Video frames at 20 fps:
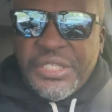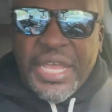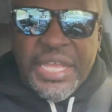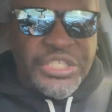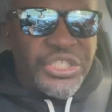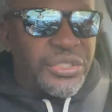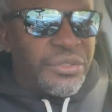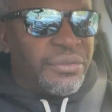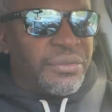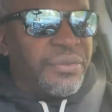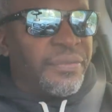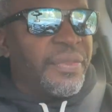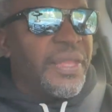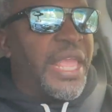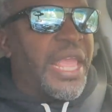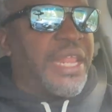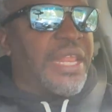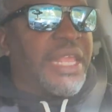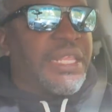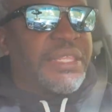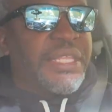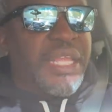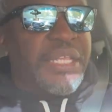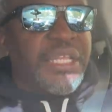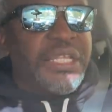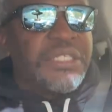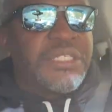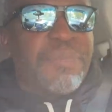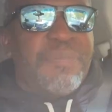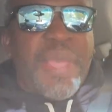at you. And they did
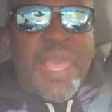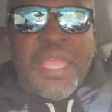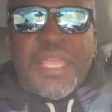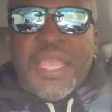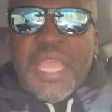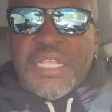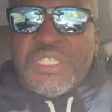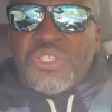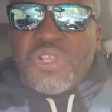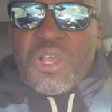this to Matt Gaetz